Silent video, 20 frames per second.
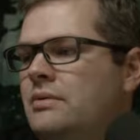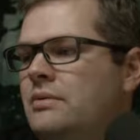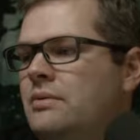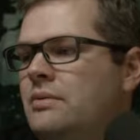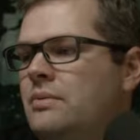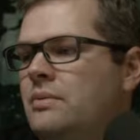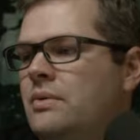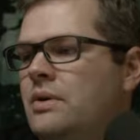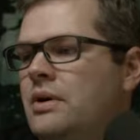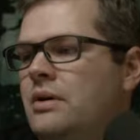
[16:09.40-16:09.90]

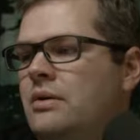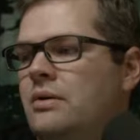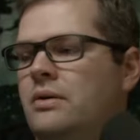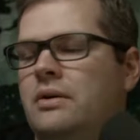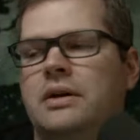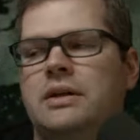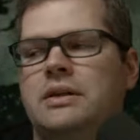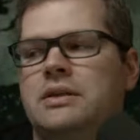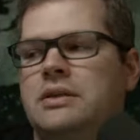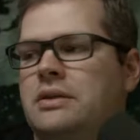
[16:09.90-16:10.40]
we're
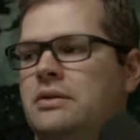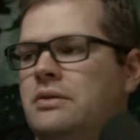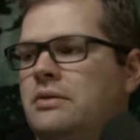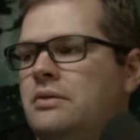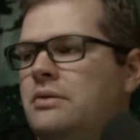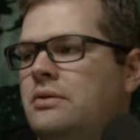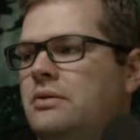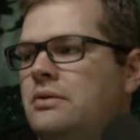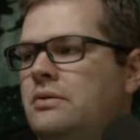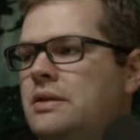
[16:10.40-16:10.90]
going
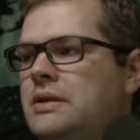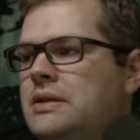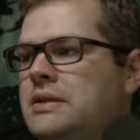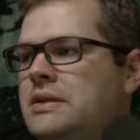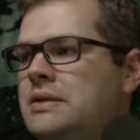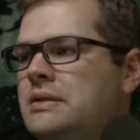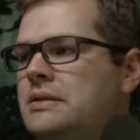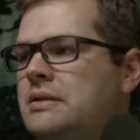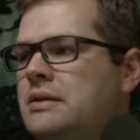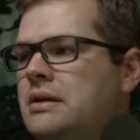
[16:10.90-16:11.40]
to, let's
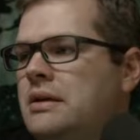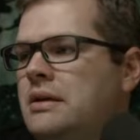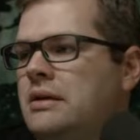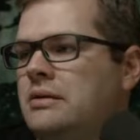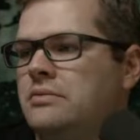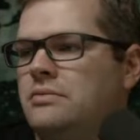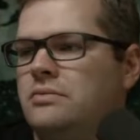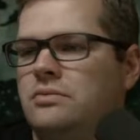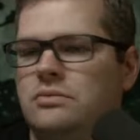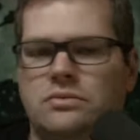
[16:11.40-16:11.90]
see.
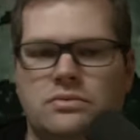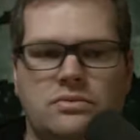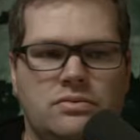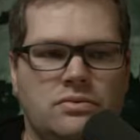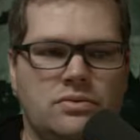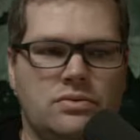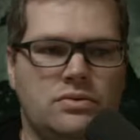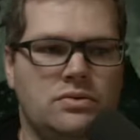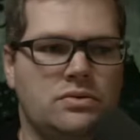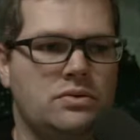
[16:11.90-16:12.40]

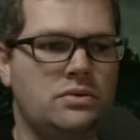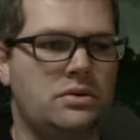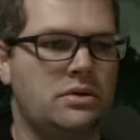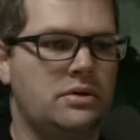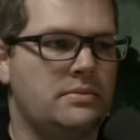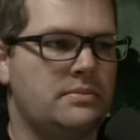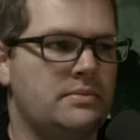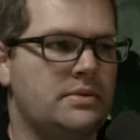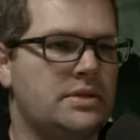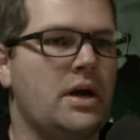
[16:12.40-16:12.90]

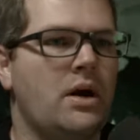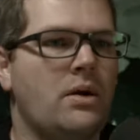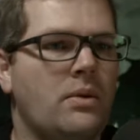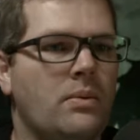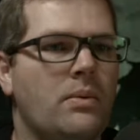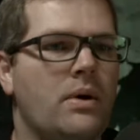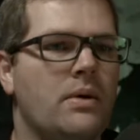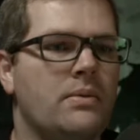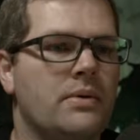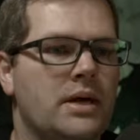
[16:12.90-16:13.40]
So
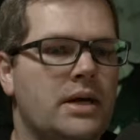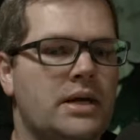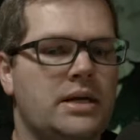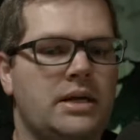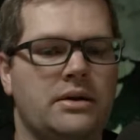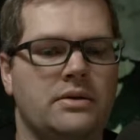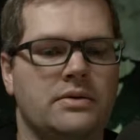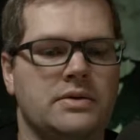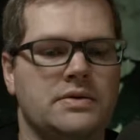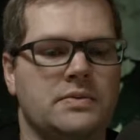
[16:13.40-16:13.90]
what we're going to
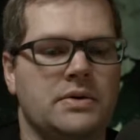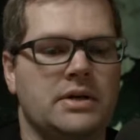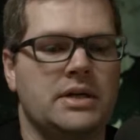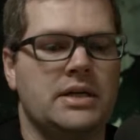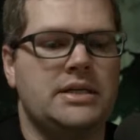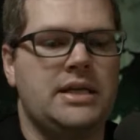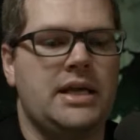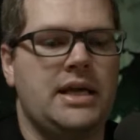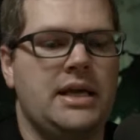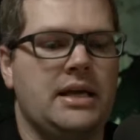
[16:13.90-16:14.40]
do is we're going to
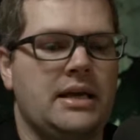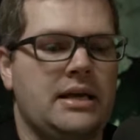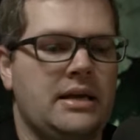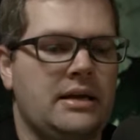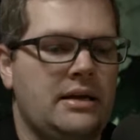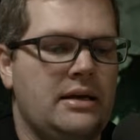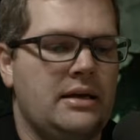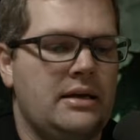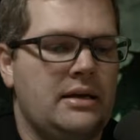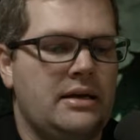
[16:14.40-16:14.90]
take
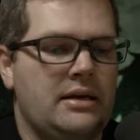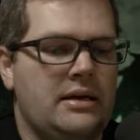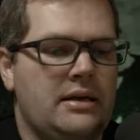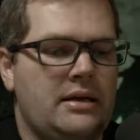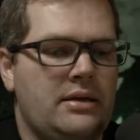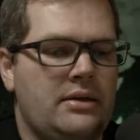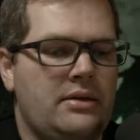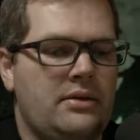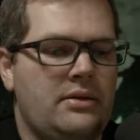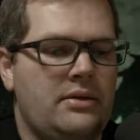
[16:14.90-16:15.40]

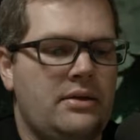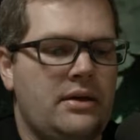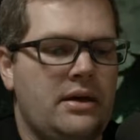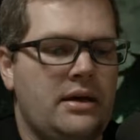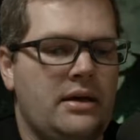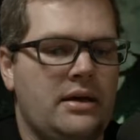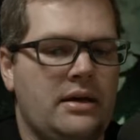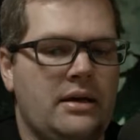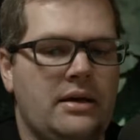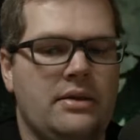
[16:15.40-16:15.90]

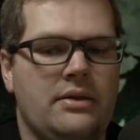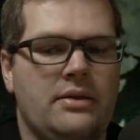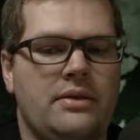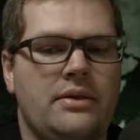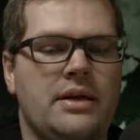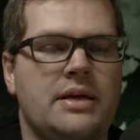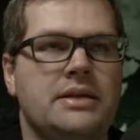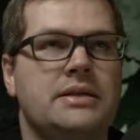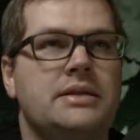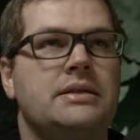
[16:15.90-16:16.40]

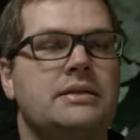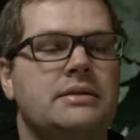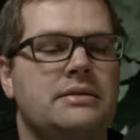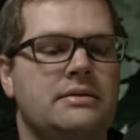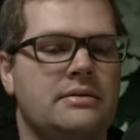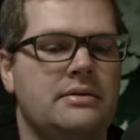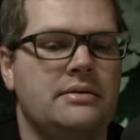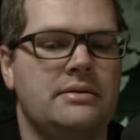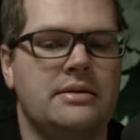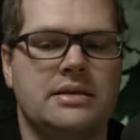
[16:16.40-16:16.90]
this
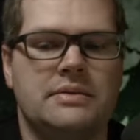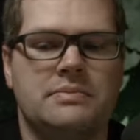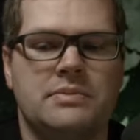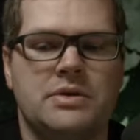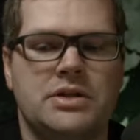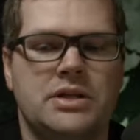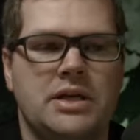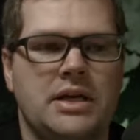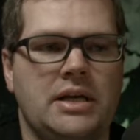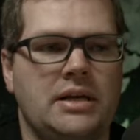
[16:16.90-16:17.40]

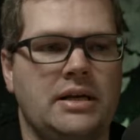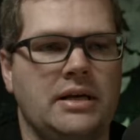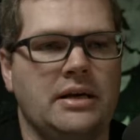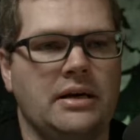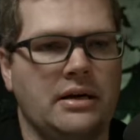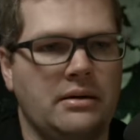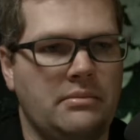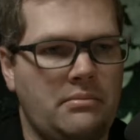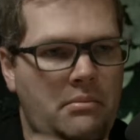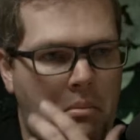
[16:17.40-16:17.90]
machine here,